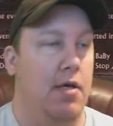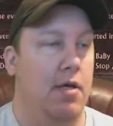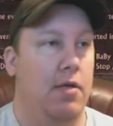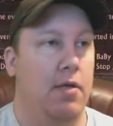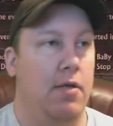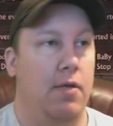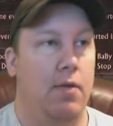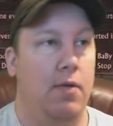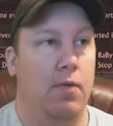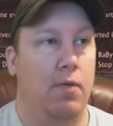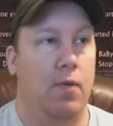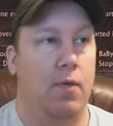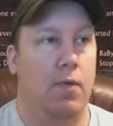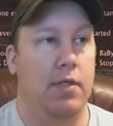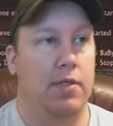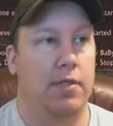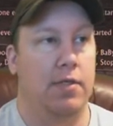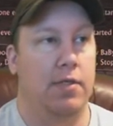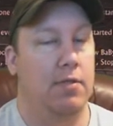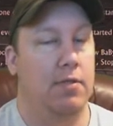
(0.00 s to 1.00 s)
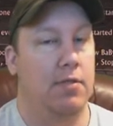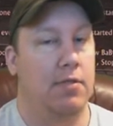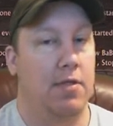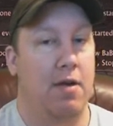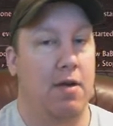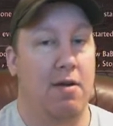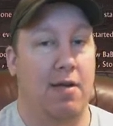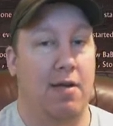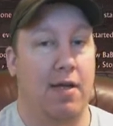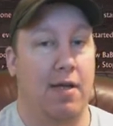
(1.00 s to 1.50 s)
You want to
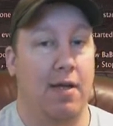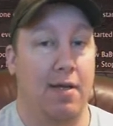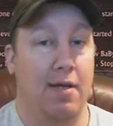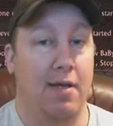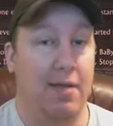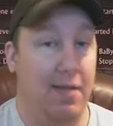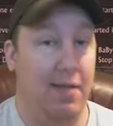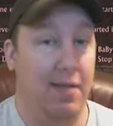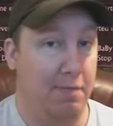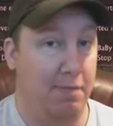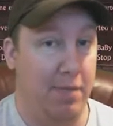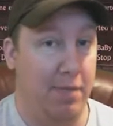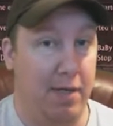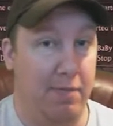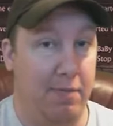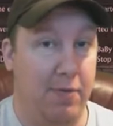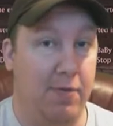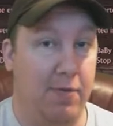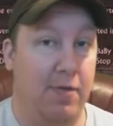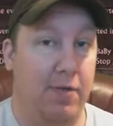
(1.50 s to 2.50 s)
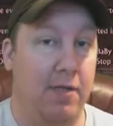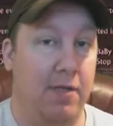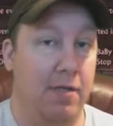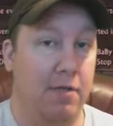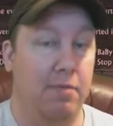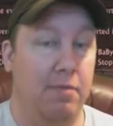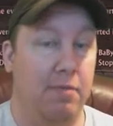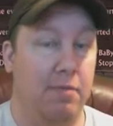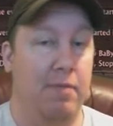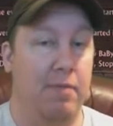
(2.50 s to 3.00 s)
start killing people a
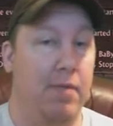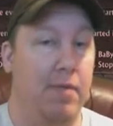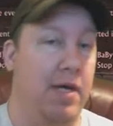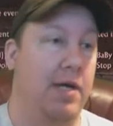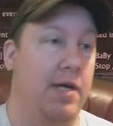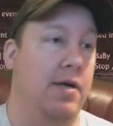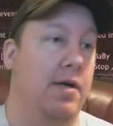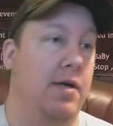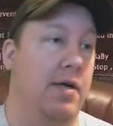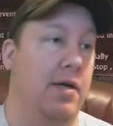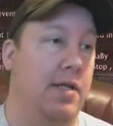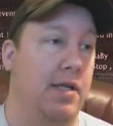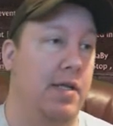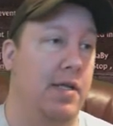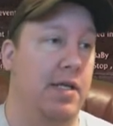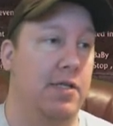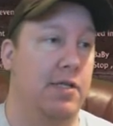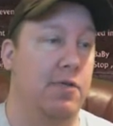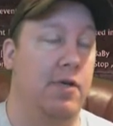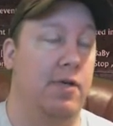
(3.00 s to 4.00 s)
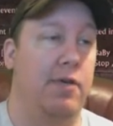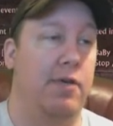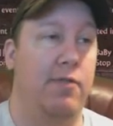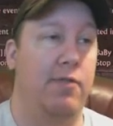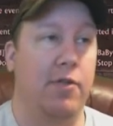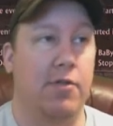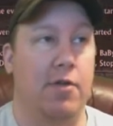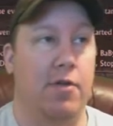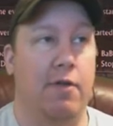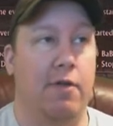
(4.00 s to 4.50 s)
little bit better, and that's whenever
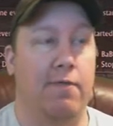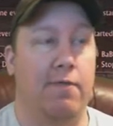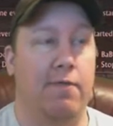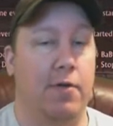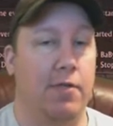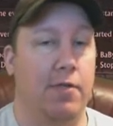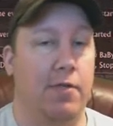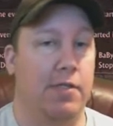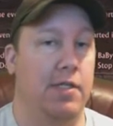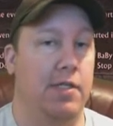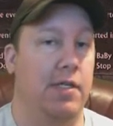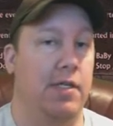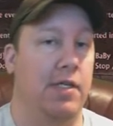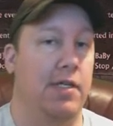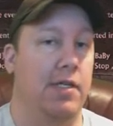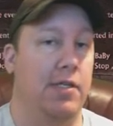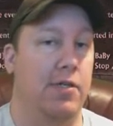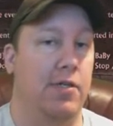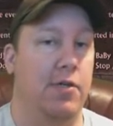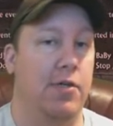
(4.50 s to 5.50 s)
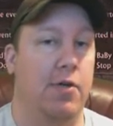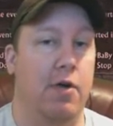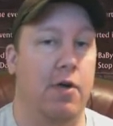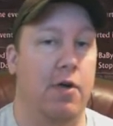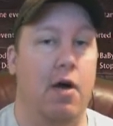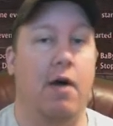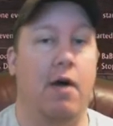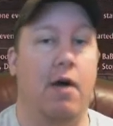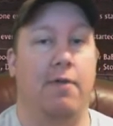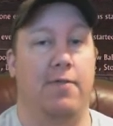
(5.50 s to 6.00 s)
you start focusing into your
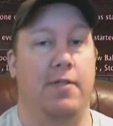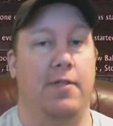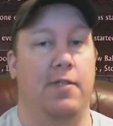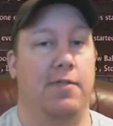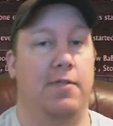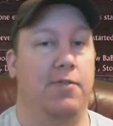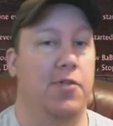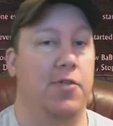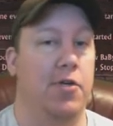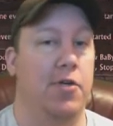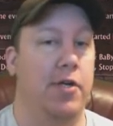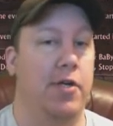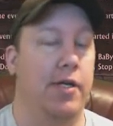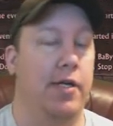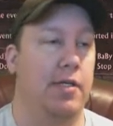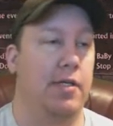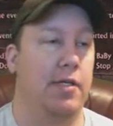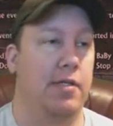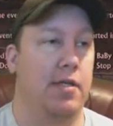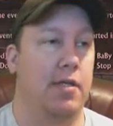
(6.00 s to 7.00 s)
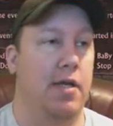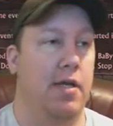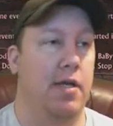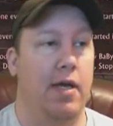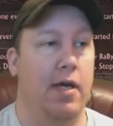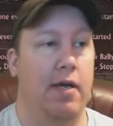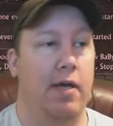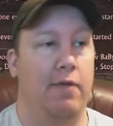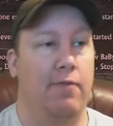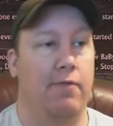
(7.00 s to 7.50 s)
offensive trees.
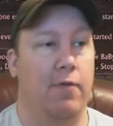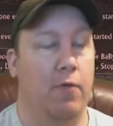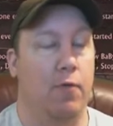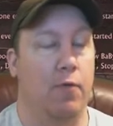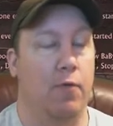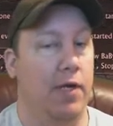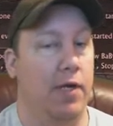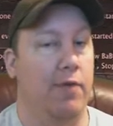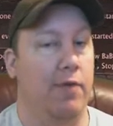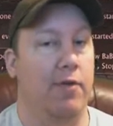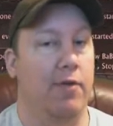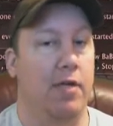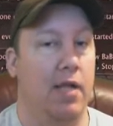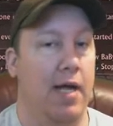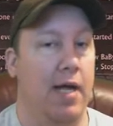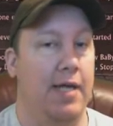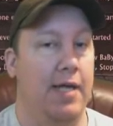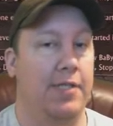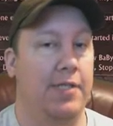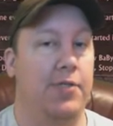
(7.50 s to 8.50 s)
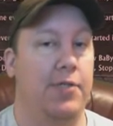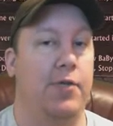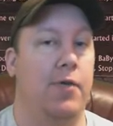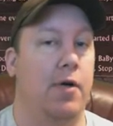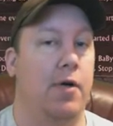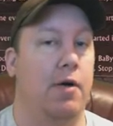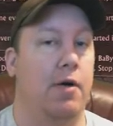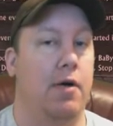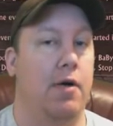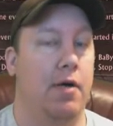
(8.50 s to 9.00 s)
And for whatever class you
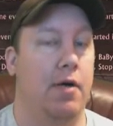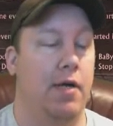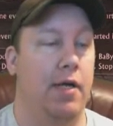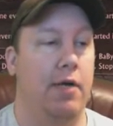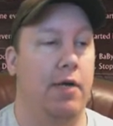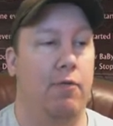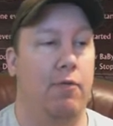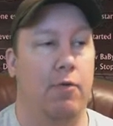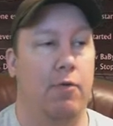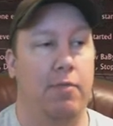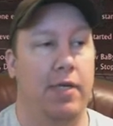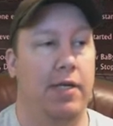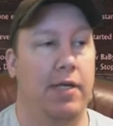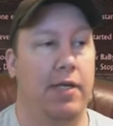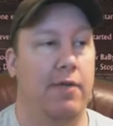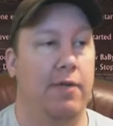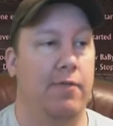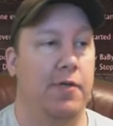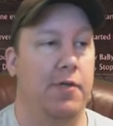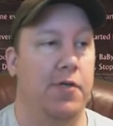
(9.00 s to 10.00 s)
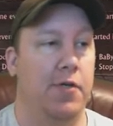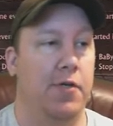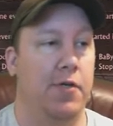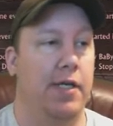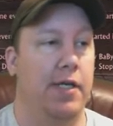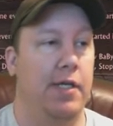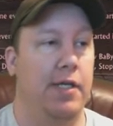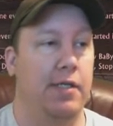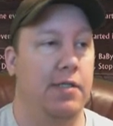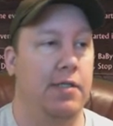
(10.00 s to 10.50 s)
are, it will be different
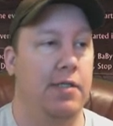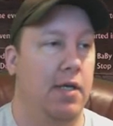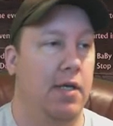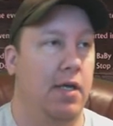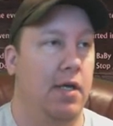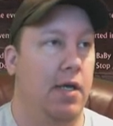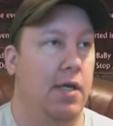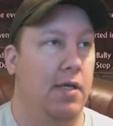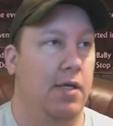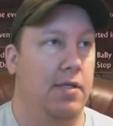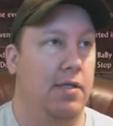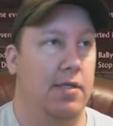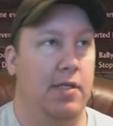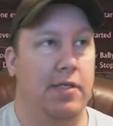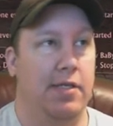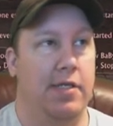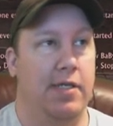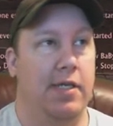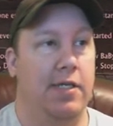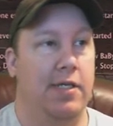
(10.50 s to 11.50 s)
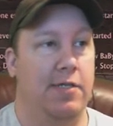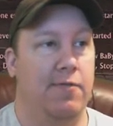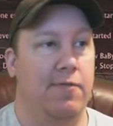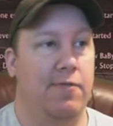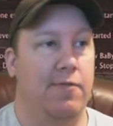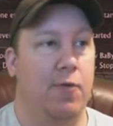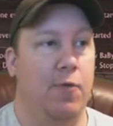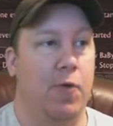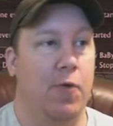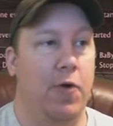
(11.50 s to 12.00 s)
trees, such as
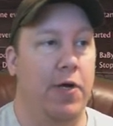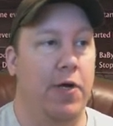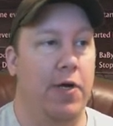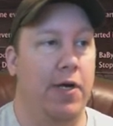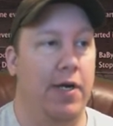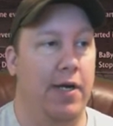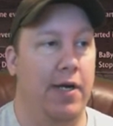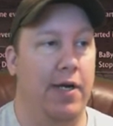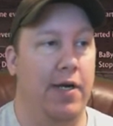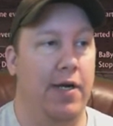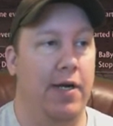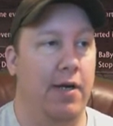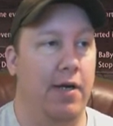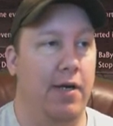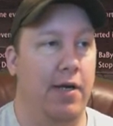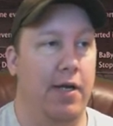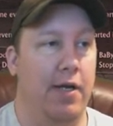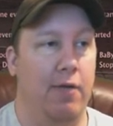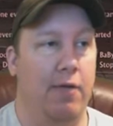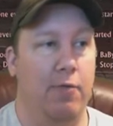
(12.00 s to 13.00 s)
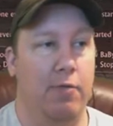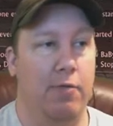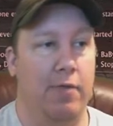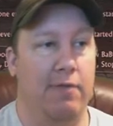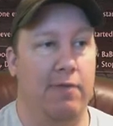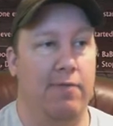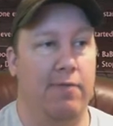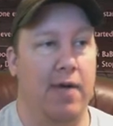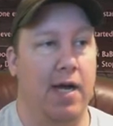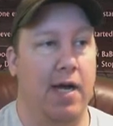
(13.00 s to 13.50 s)
for warrior here, it will
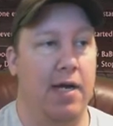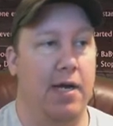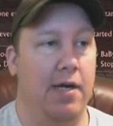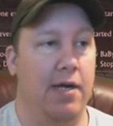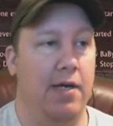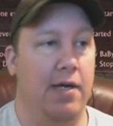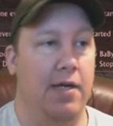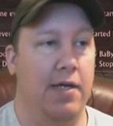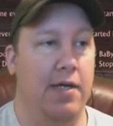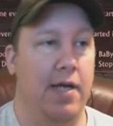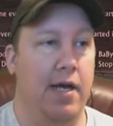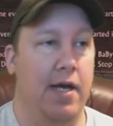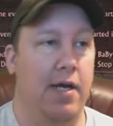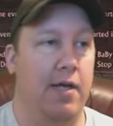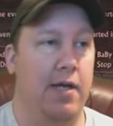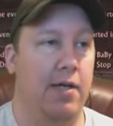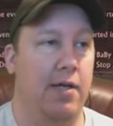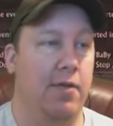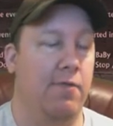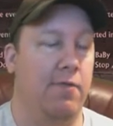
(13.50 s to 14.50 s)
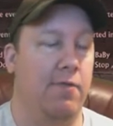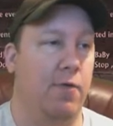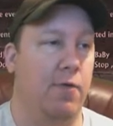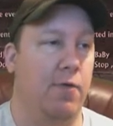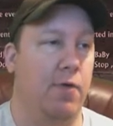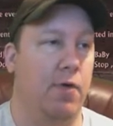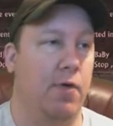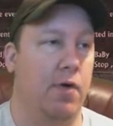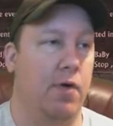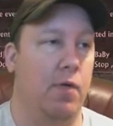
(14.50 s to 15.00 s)
be fire and death.
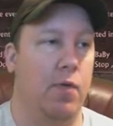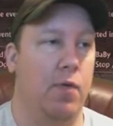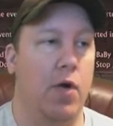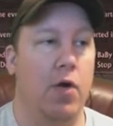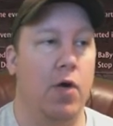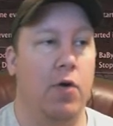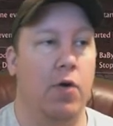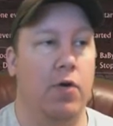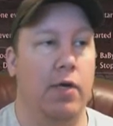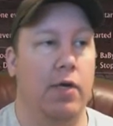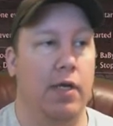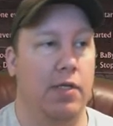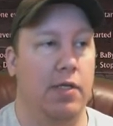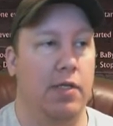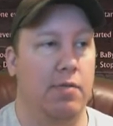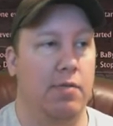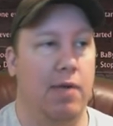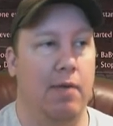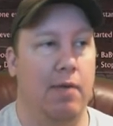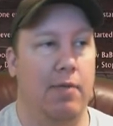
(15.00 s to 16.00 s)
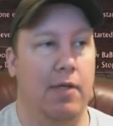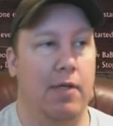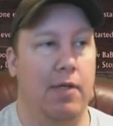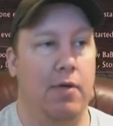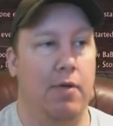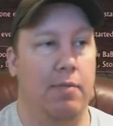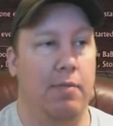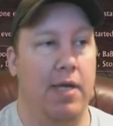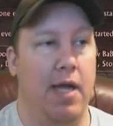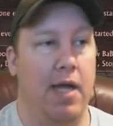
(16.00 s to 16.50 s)
For rogue, it's probably
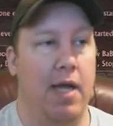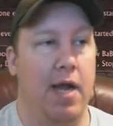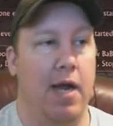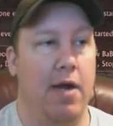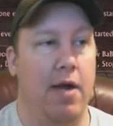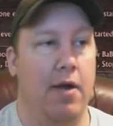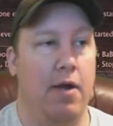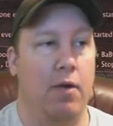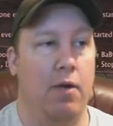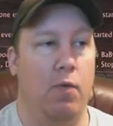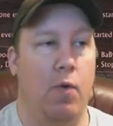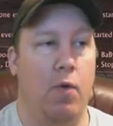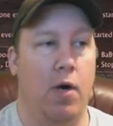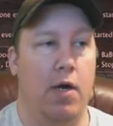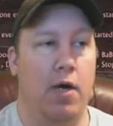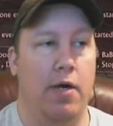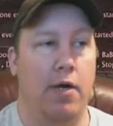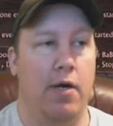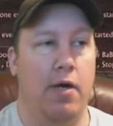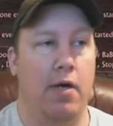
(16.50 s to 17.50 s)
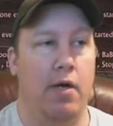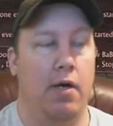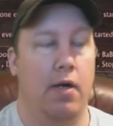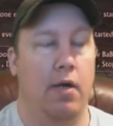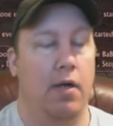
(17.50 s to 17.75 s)
going to be air and water.